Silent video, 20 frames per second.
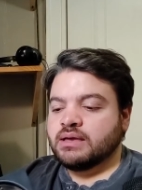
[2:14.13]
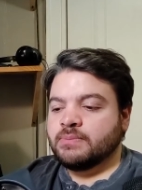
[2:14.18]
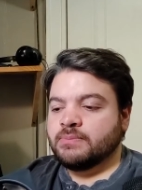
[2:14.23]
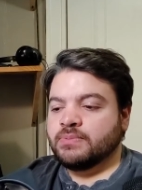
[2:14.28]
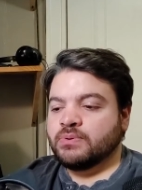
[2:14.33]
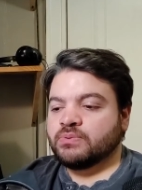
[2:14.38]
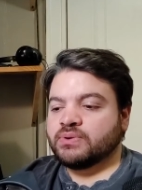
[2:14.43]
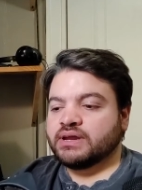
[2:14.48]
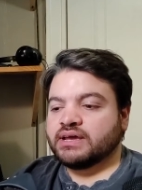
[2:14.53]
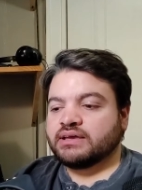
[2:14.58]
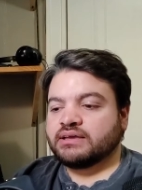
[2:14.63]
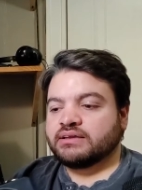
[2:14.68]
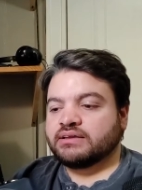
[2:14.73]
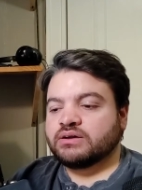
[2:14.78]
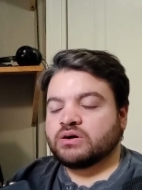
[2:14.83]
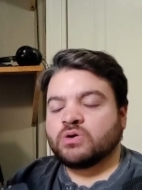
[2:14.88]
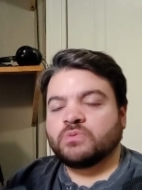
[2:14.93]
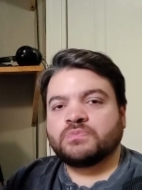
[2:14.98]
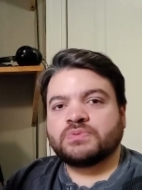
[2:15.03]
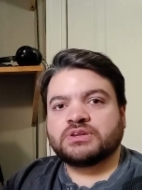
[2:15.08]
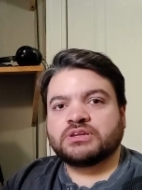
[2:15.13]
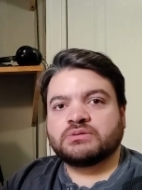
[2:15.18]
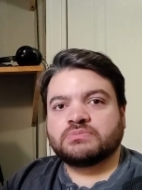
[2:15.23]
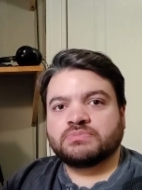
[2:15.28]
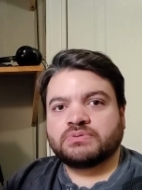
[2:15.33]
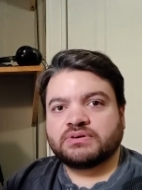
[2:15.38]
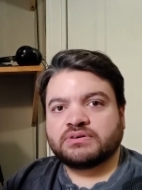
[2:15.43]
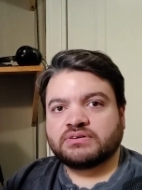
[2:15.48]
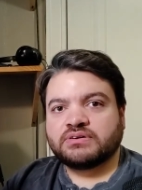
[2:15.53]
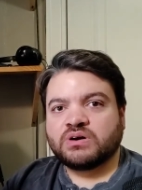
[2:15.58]
but when I opened up
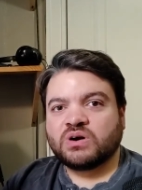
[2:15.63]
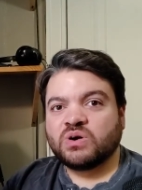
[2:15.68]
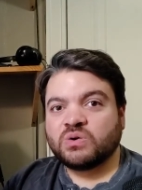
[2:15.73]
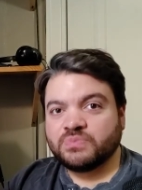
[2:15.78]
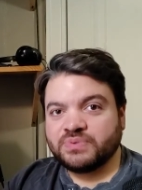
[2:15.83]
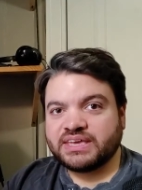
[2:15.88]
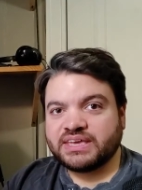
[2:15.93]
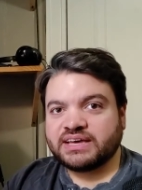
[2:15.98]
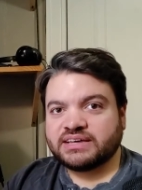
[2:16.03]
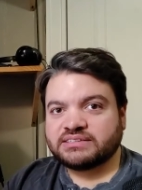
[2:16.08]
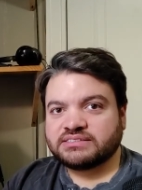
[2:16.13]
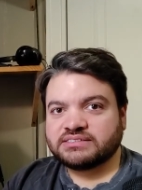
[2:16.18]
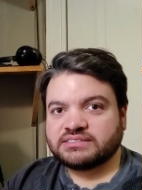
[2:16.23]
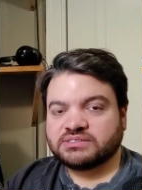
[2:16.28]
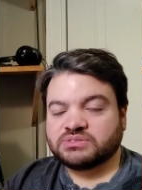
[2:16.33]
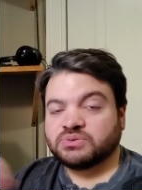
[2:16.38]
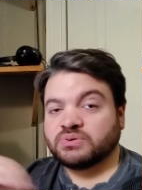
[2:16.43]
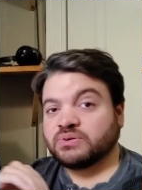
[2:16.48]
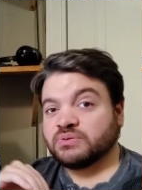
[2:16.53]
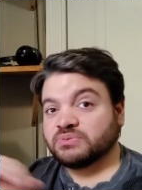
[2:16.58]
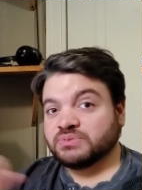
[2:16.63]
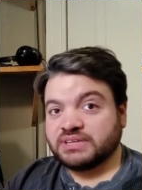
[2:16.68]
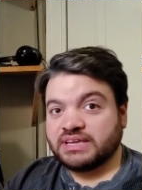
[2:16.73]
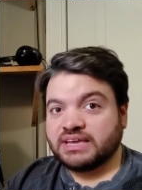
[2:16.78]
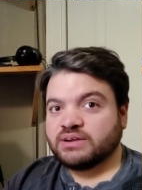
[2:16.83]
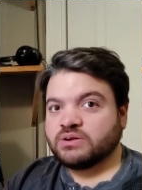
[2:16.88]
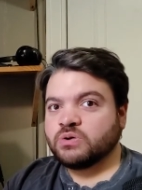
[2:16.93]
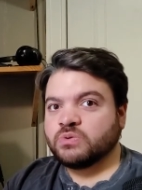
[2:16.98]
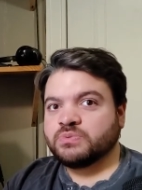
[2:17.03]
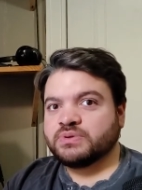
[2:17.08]
OBS, so I only
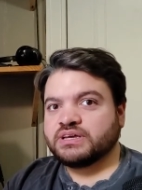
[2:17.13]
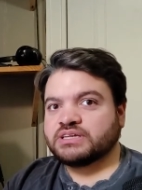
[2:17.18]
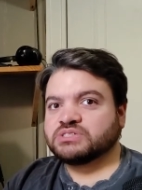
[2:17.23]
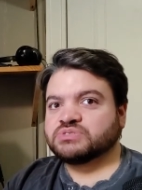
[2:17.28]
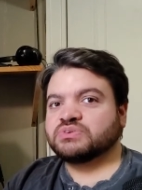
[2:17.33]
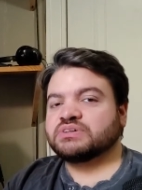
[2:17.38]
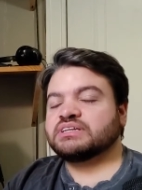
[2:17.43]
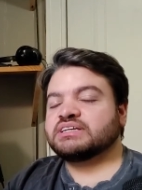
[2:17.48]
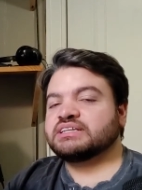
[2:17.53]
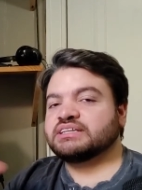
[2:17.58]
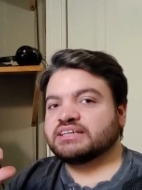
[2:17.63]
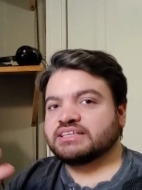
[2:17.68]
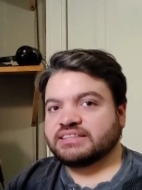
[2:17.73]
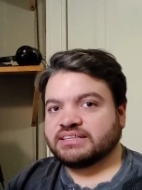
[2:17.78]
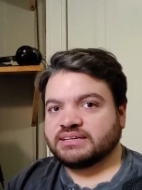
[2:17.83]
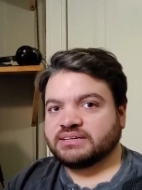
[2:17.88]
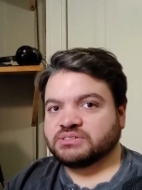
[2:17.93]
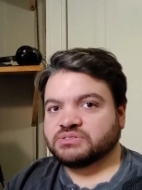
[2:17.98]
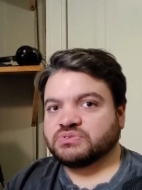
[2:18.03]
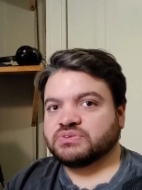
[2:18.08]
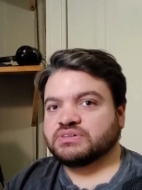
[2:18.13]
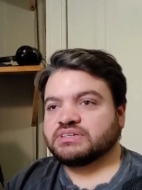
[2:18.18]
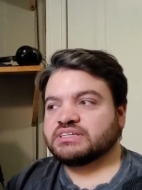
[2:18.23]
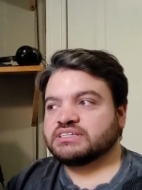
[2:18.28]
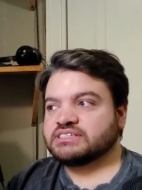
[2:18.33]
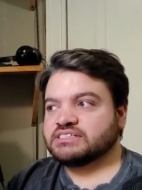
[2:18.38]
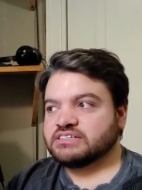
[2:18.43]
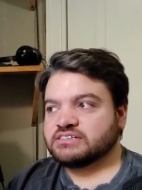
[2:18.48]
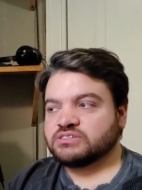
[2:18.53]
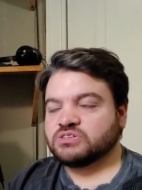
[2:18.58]
had OBS running, nothing else running,
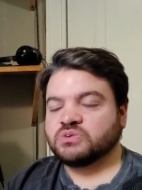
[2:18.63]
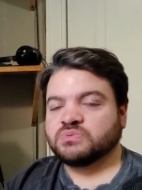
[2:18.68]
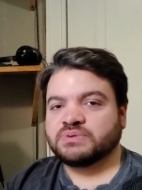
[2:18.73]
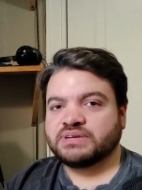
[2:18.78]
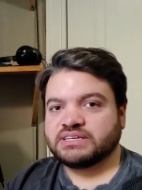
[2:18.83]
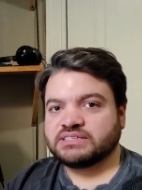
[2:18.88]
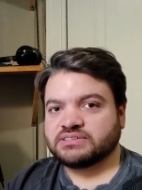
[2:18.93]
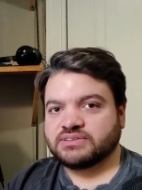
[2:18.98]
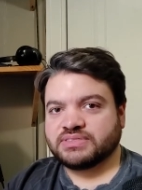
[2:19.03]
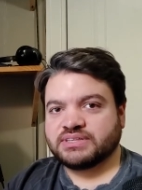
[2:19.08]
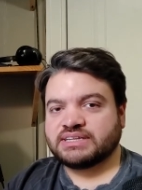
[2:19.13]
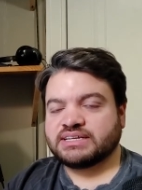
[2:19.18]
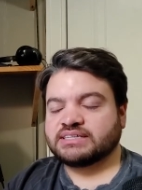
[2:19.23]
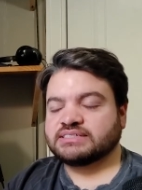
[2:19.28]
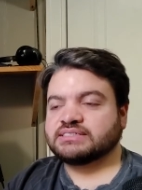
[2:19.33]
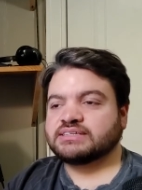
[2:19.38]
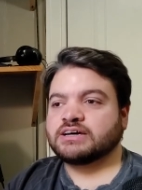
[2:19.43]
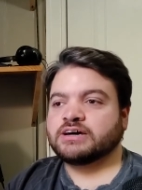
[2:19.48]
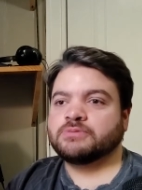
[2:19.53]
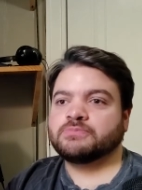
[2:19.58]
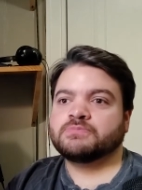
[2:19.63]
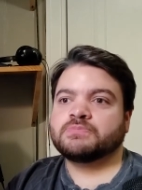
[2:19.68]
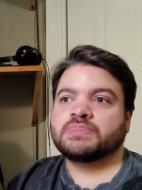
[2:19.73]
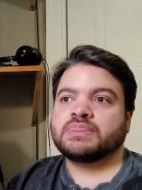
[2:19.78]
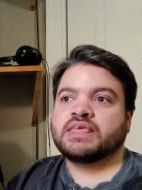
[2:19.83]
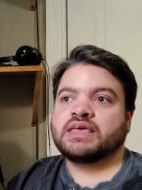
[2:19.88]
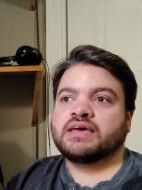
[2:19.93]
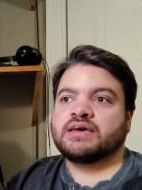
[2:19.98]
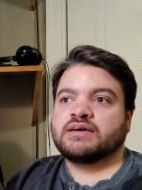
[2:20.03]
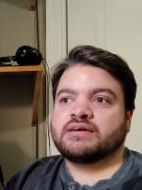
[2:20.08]
just OBS on the desktop,
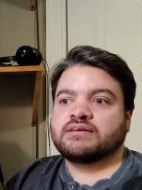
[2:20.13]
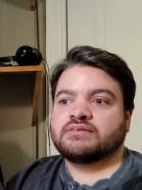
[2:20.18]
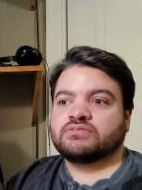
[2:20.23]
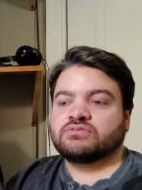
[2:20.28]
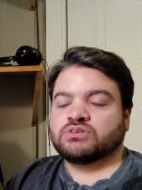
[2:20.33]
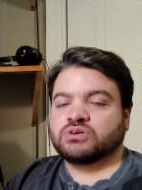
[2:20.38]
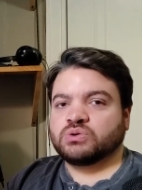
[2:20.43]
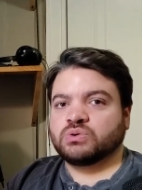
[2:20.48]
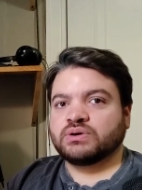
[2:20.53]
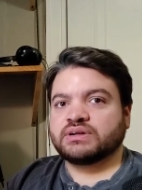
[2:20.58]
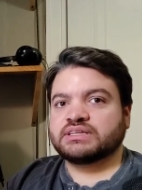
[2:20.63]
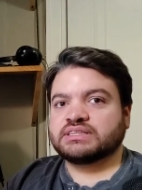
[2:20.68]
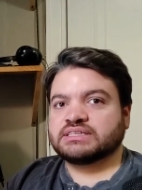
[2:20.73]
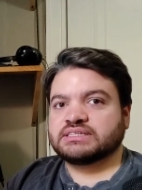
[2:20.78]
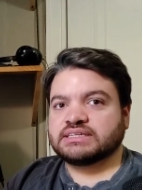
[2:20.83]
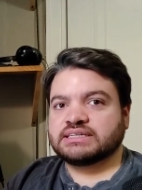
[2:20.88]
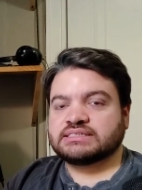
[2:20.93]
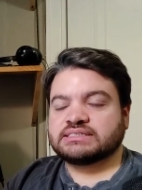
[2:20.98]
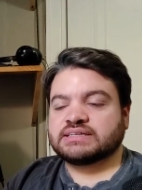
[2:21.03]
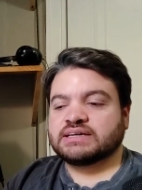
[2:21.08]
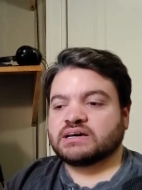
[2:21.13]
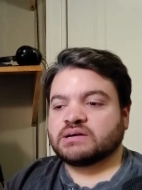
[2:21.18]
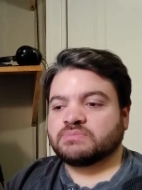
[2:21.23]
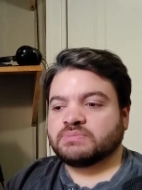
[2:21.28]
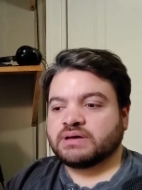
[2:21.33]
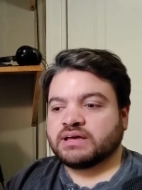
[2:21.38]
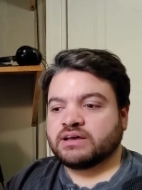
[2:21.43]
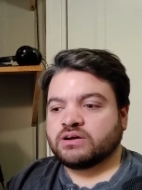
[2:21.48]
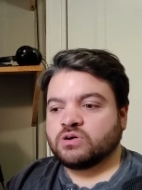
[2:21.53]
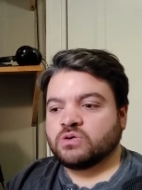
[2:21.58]
recording the desktop,
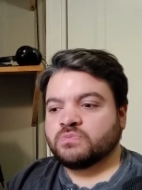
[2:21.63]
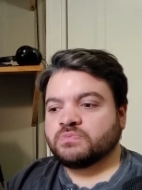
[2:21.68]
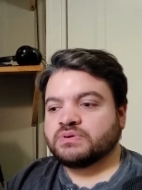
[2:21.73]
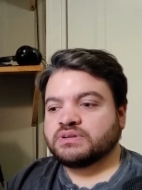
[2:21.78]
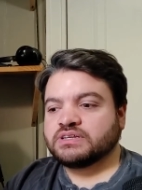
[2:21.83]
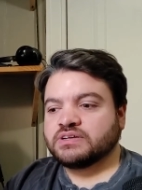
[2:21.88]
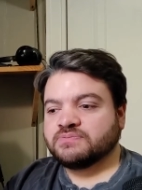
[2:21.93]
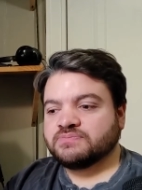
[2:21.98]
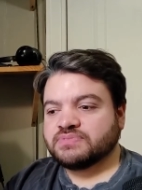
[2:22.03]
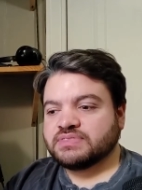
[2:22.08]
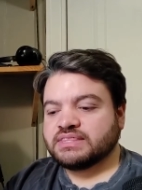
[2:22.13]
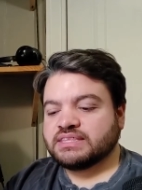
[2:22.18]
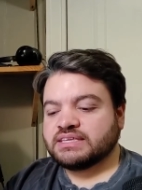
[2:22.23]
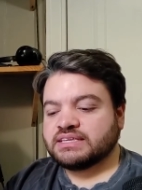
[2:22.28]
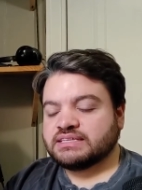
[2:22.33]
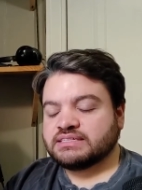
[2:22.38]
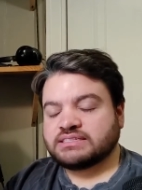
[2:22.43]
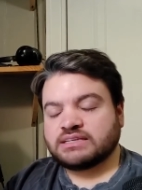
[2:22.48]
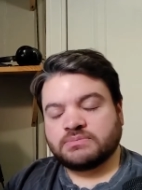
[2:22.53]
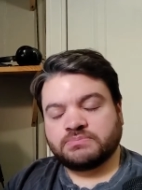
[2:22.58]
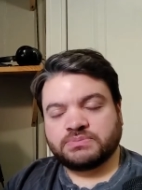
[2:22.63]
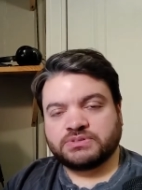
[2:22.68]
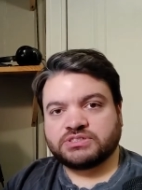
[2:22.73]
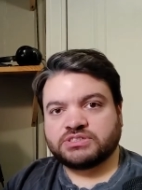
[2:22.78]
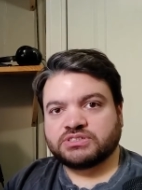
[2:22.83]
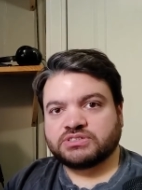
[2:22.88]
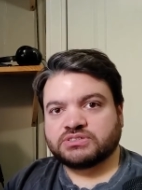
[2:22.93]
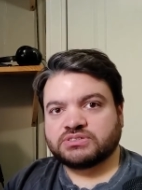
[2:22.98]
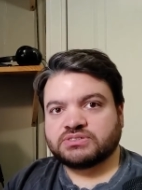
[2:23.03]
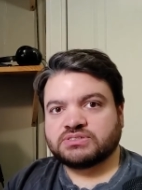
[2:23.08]
I opened up the
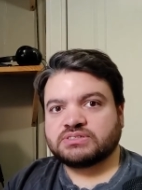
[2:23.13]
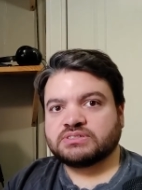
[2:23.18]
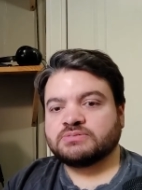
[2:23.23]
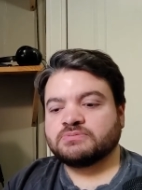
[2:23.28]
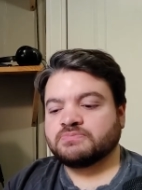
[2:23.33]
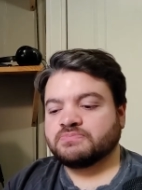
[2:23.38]
temperatures